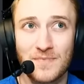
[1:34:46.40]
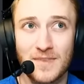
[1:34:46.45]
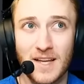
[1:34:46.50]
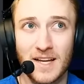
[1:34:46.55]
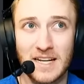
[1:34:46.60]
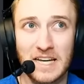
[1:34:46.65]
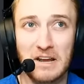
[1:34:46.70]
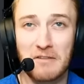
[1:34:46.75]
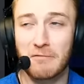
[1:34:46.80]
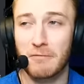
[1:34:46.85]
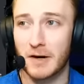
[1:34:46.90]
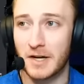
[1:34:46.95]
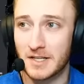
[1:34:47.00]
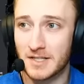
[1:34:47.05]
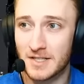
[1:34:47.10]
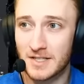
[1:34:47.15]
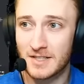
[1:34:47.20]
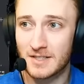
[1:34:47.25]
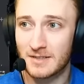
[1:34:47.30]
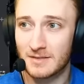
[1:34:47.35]
a
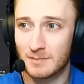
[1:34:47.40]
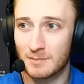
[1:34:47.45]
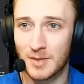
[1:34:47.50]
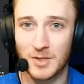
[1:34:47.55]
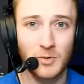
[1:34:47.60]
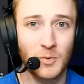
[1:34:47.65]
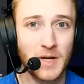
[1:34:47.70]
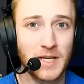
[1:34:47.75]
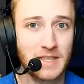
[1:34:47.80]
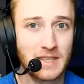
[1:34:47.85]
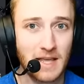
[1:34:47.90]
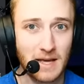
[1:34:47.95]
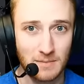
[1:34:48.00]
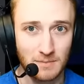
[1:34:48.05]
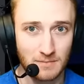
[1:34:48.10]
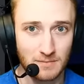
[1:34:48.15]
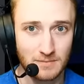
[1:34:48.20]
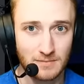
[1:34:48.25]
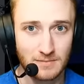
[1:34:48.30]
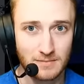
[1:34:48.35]
difference between them
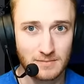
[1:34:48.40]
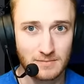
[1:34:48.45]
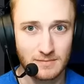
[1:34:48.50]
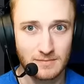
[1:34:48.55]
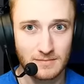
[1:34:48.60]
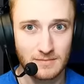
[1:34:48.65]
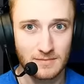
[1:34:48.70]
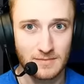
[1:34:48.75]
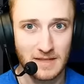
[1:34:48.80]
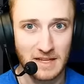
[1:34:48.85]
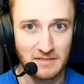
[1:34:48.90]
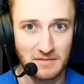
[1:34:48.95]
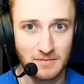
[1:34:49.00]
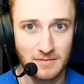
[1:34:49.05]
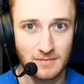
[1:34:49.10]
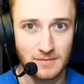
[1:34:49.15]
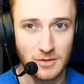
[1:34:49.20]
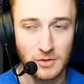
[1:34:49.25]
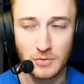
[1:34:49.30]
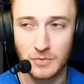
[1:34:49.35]
that
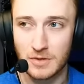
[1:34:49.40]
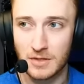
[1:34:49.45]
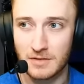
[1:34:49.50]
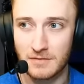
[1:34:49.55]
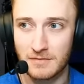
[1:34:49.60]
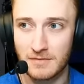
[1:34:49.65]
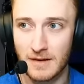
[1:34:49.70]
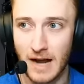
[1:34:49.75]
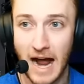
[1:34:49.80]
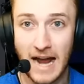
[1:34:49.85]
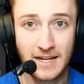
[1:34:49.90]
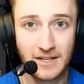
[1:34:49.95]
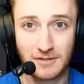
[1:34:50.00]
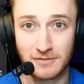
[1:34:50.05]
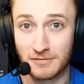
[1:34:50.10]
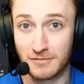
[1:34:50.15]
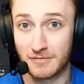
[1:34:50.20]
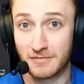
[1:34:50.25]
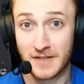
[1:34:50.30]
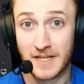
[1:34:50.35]
I
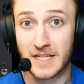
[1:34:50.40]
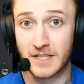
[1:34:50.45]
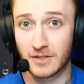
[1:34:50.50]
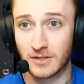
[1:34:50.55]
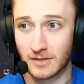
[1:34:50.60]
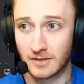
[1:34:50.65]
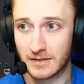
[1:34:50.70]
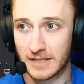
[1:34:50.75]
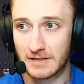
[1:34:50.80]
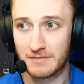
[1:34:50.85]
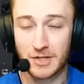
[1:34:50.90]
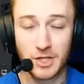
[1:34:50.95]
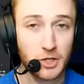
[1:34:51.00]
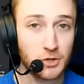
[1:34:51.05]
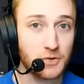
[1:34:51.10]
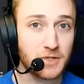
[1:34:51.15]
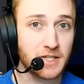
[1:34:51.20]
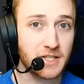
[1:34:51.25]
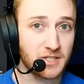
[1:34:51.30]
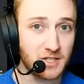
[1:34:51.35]
could feel even
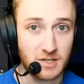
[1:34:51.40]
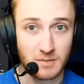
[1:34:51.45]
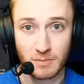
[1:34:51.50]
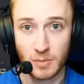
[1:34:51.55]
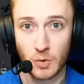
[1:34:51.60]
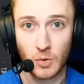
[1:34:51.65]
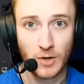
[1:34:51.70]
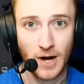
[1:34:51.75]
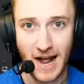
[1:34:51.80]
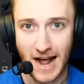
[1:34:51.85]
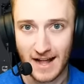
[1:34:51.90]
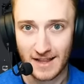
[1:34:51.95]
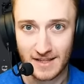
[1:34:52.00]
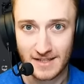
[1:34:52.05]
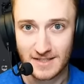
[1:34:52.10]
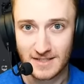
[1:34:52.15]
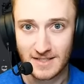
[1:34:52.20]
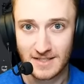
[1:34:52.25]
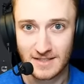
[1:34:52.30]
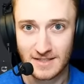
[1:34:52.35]
using support
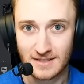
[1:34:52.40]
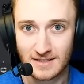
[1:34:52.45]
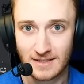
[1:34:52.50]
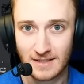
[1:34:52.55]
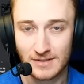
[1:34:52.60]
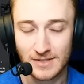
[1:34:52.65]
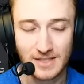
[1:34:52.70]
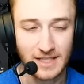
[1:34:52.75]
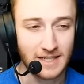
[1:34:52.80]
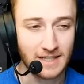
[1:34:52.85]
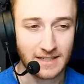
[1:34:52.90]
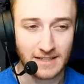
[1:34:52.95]
Alice's. I was like,